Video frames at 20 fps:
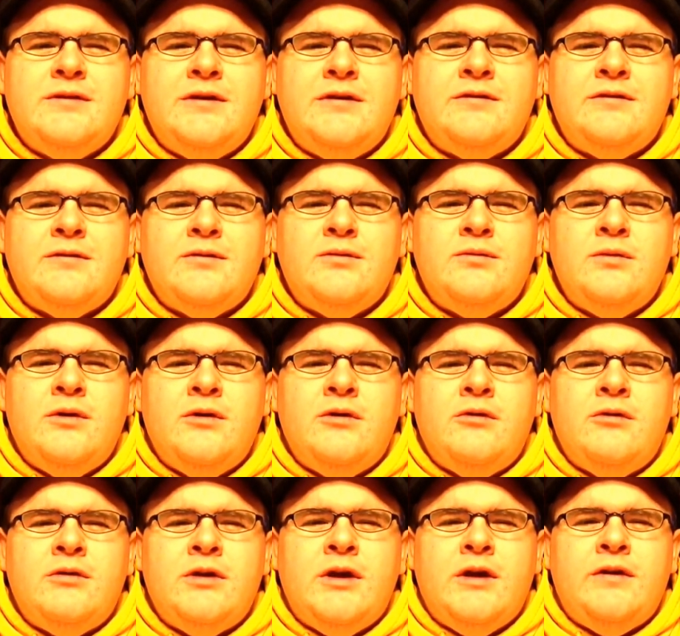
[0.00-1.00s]
as we were
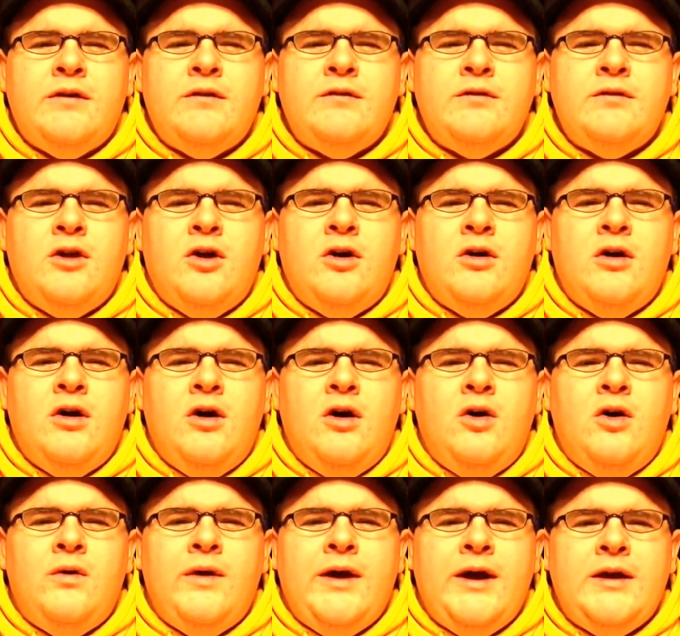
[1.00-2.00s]
going down this long
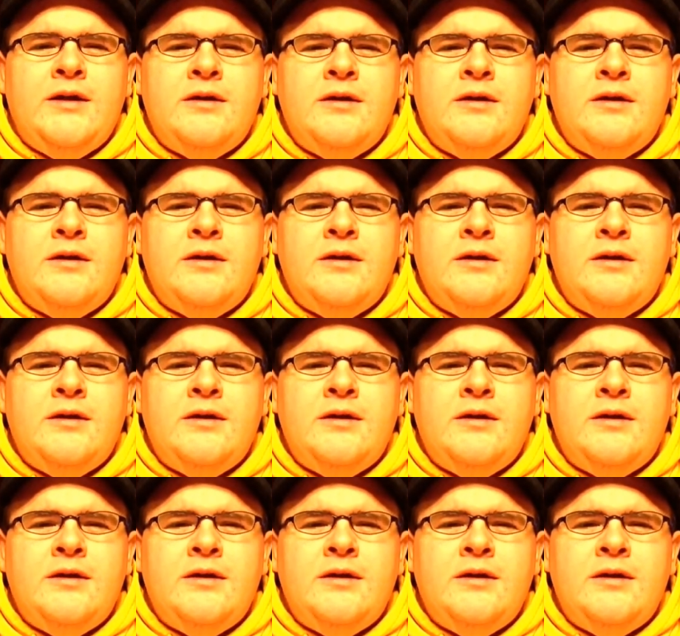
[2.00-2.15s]
hallway,